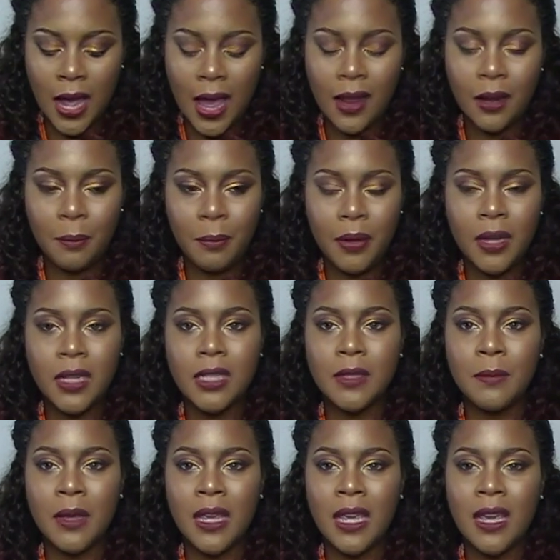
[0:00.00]
it kind of
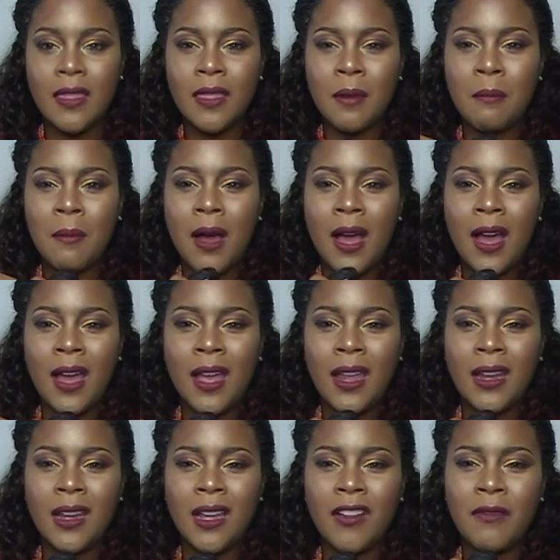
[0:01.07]
puts me in the
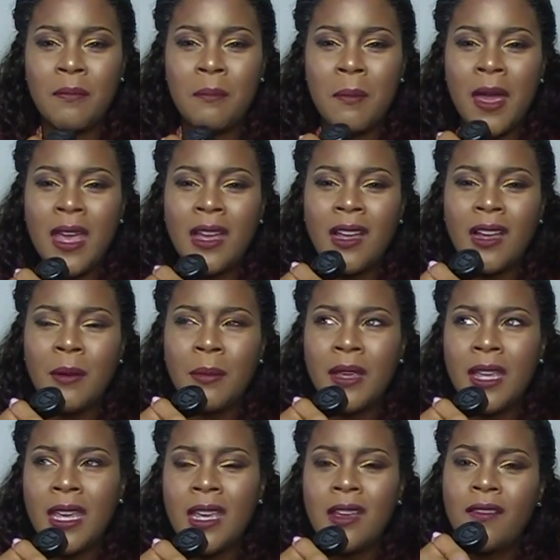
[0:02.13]
mind of
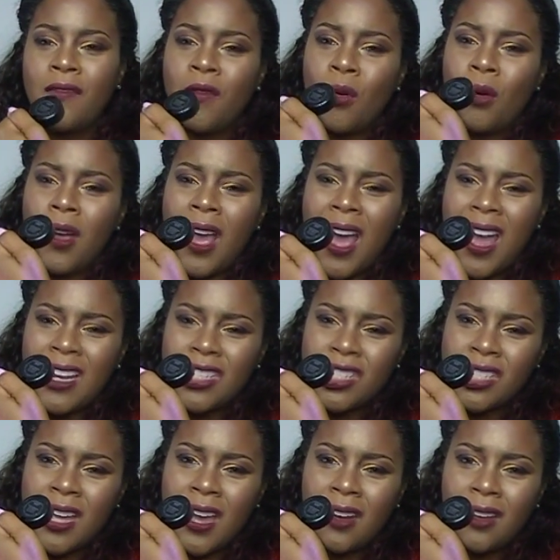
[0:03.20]
Makeup Geek foil
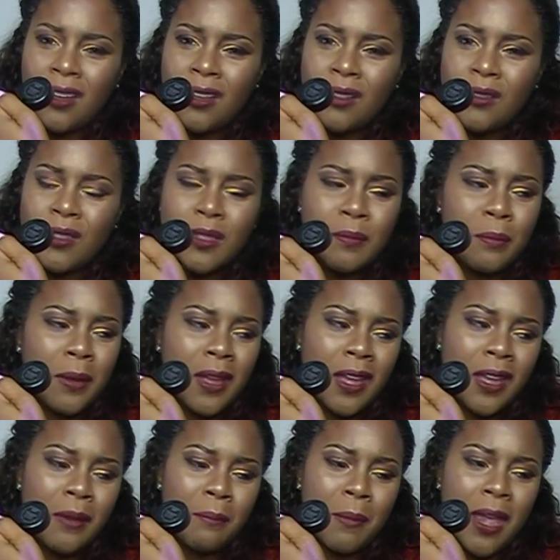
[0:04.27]
eyeshadows,
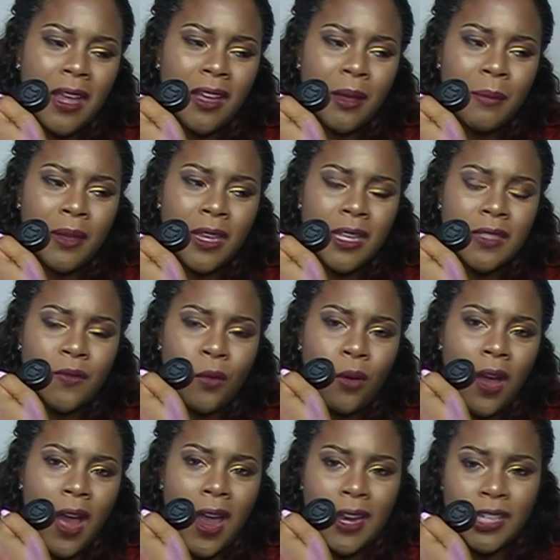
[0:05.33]
but Makeup
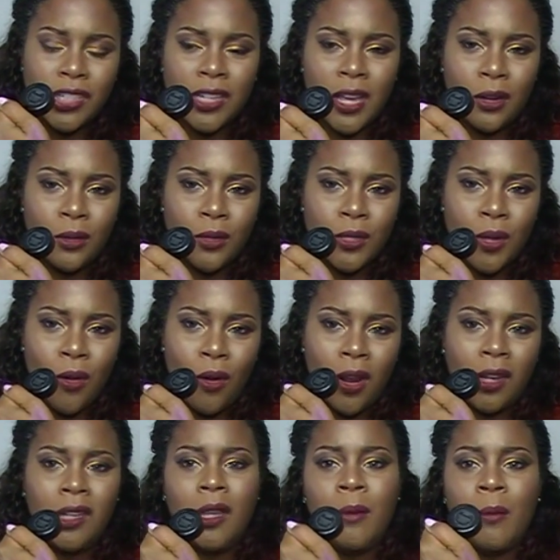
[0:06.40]
Geek's foil
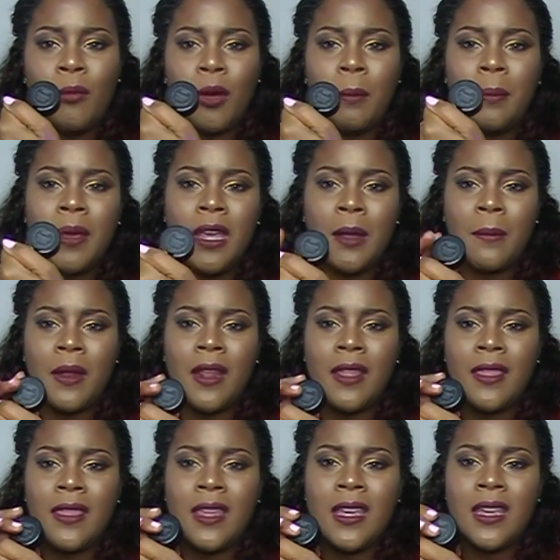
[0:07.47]
eyeshadows are a little bit more
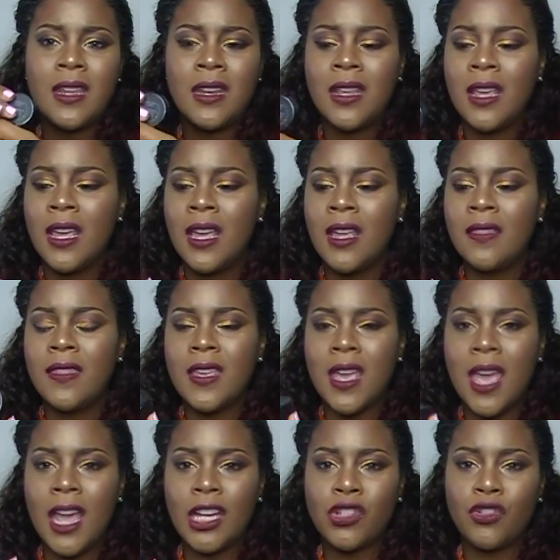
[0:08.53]
pigmented than
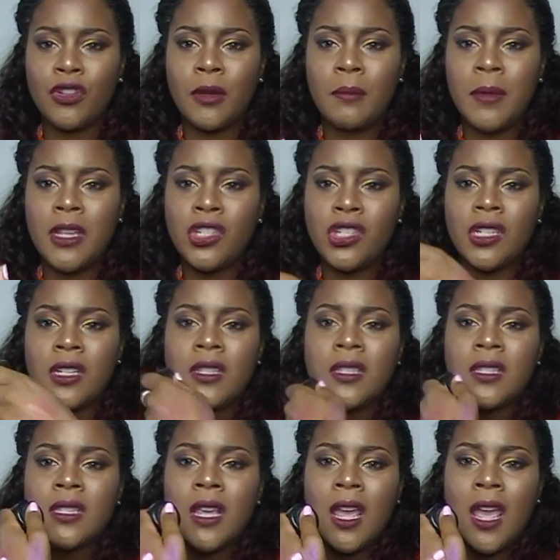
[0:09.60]
the extra
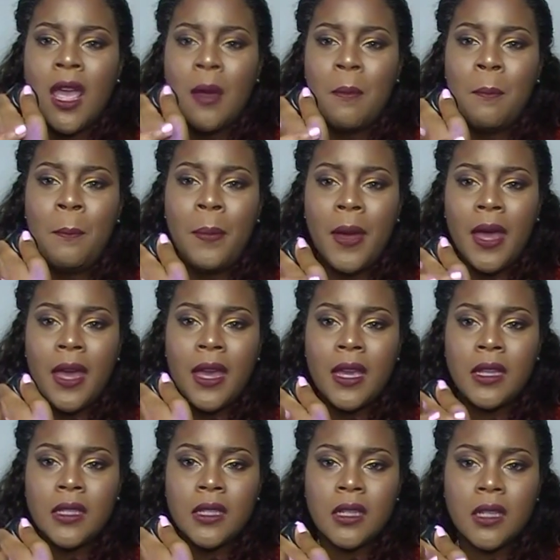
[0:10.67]
dimensions.
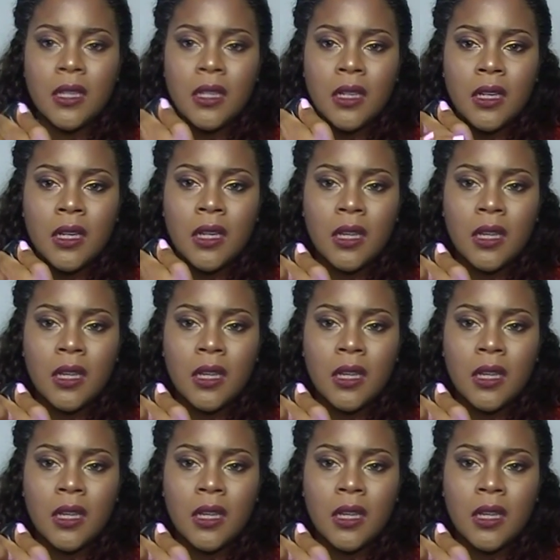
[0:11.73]
But